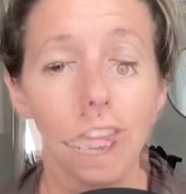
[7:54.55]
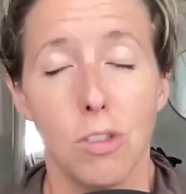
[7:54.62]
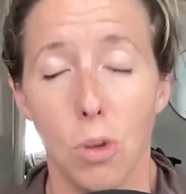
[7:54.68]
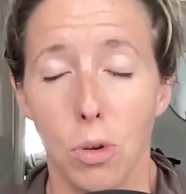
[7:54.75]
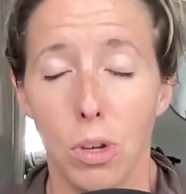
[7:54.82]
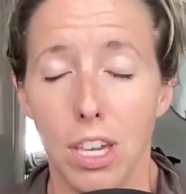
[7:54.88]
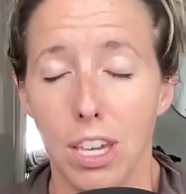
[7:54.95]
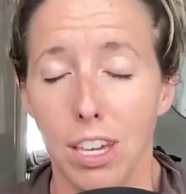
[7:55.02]
So
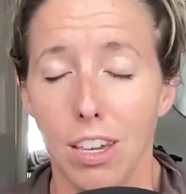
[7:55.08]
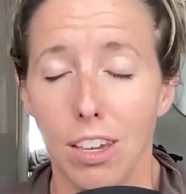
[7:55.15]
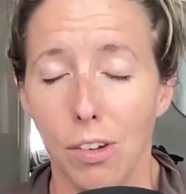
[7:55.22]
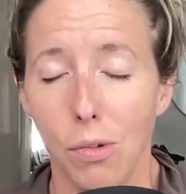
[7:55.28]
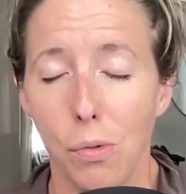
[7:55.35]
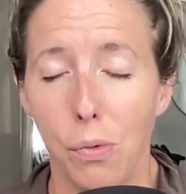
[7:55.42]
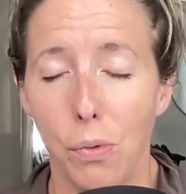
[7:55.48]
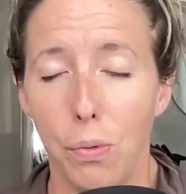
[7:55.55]
he
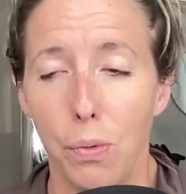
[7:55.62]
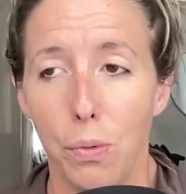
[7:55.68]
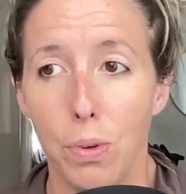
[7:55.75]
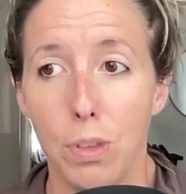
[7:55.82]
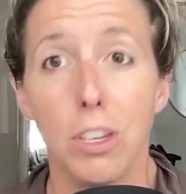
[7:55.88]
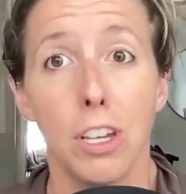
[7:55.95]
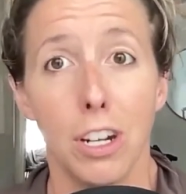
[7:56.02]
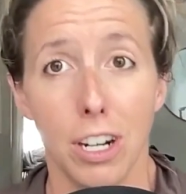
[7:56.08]

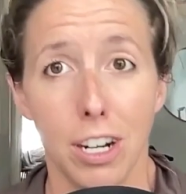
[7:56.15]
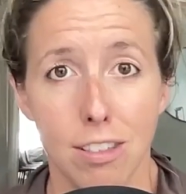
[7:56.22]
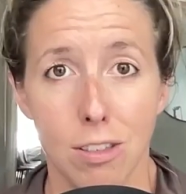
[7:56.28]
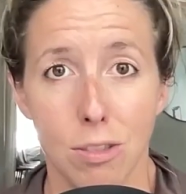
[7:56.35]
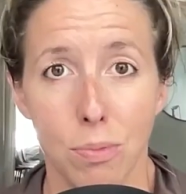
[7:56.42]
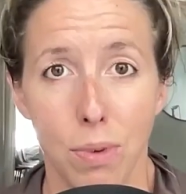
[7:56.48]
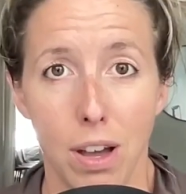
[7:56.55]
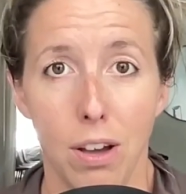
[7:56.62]
was curious
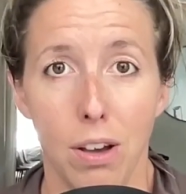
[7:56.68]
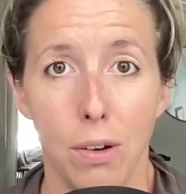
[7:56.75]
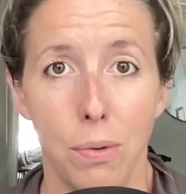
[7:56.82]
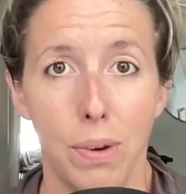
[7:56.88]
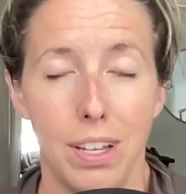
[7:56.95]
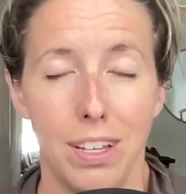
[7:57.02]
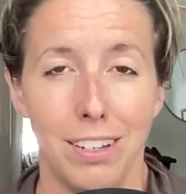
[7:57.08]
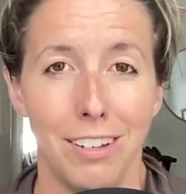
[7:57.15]
as well
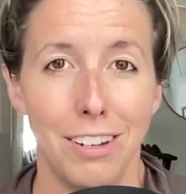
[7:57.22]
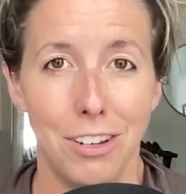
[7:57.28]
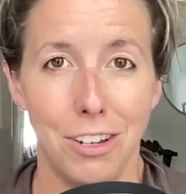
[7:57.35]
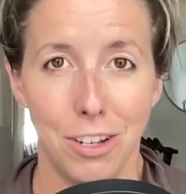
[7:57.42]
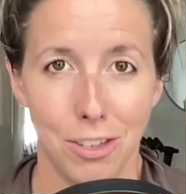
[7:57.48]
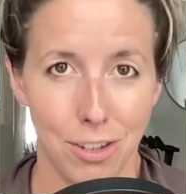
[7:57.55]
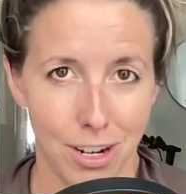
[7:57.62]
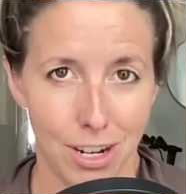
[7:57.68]
when
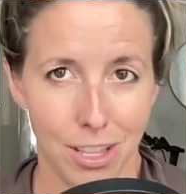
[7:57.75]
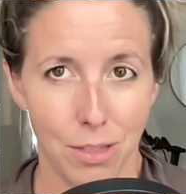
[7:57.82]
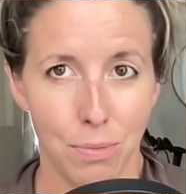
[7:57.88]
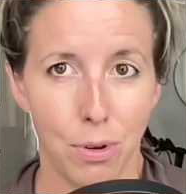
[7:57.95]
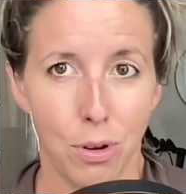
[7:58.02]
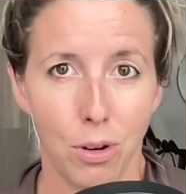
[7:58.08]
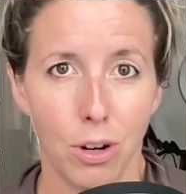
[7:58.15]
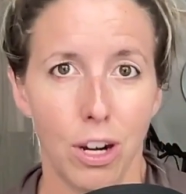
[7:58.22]
she started the
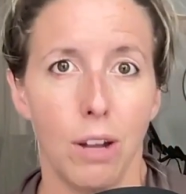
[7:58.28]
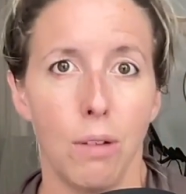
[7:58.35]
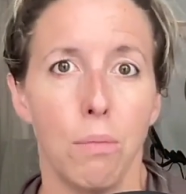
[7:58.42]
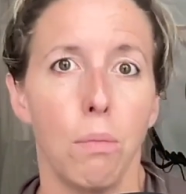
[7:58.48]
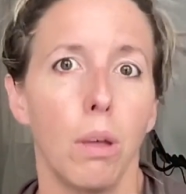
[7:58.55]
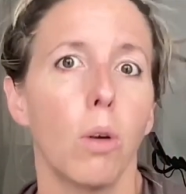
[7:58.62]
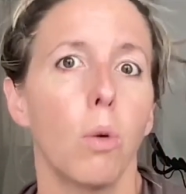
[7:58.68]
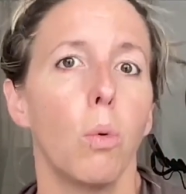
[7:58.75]

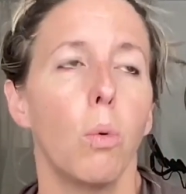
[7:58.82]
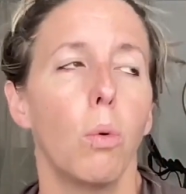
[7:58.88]
program, will